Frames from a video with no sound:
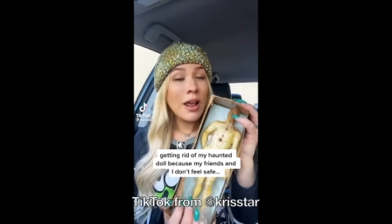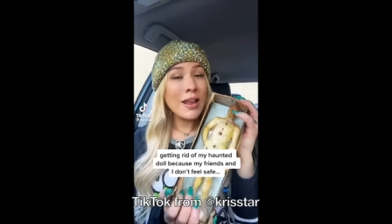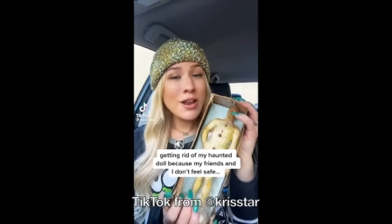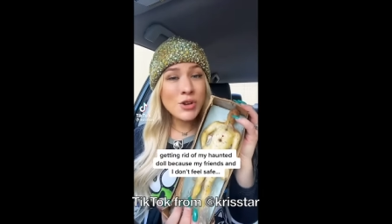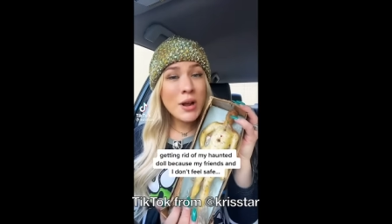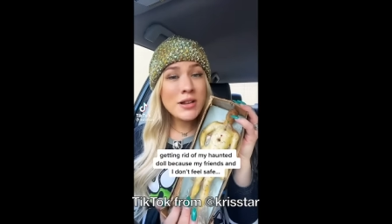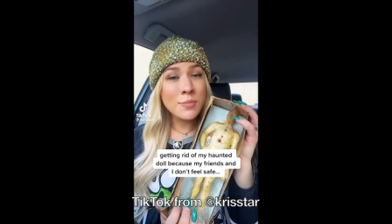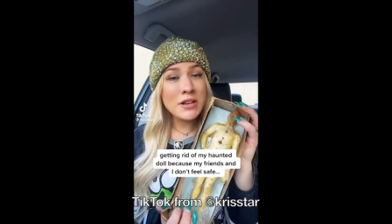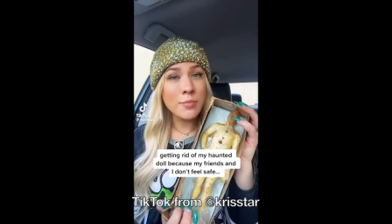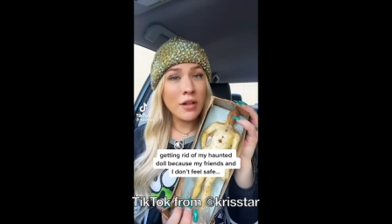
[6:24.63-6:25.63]
In case you guys
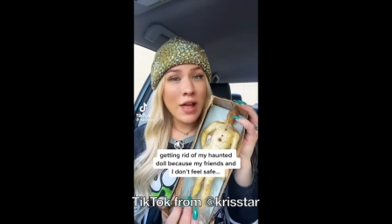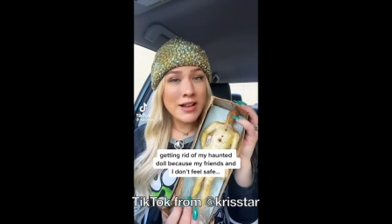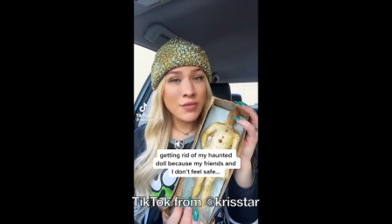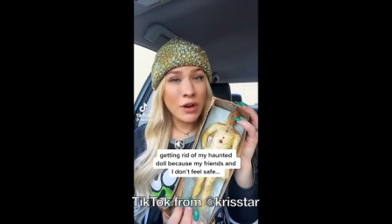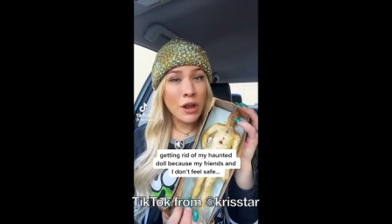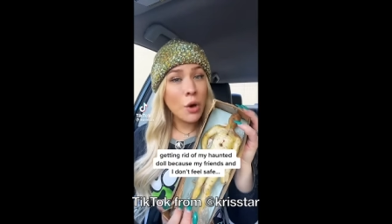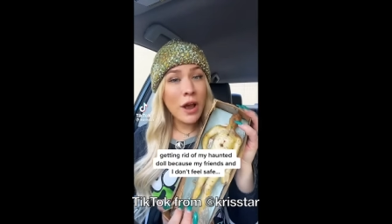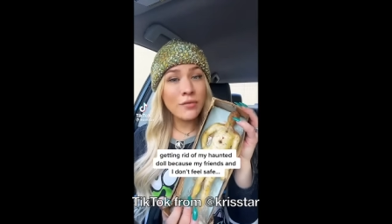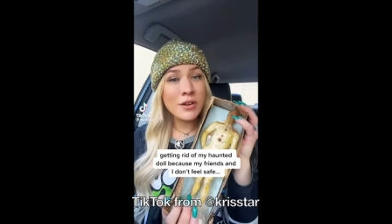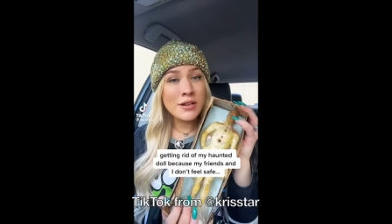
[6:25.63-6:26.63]
missed my last video,
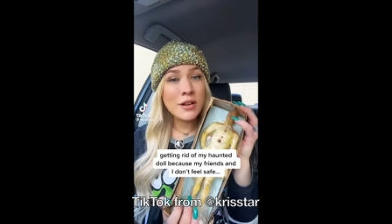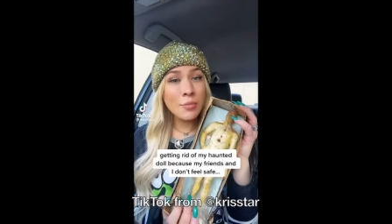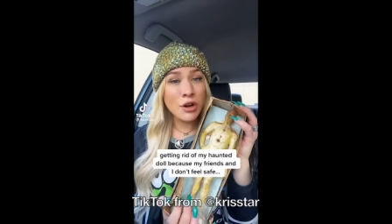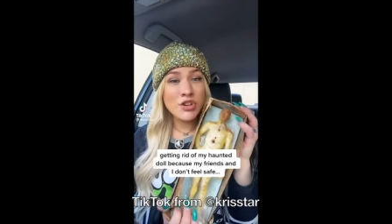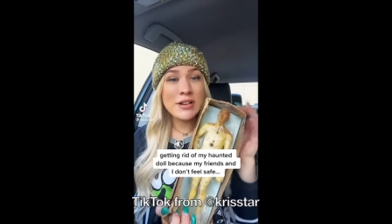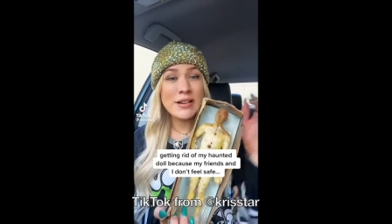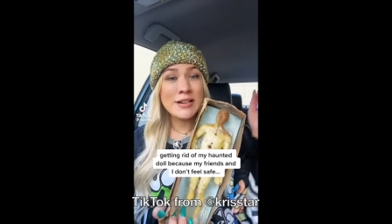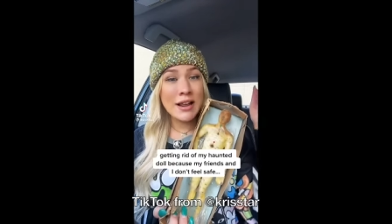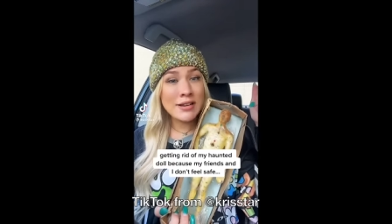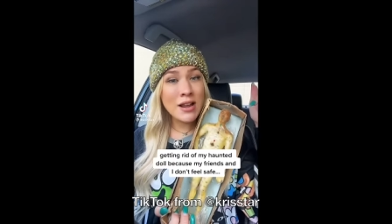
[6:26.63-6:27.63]
I recently purchased this
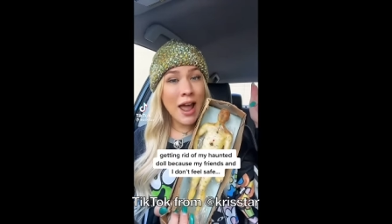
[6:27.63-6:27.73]
antique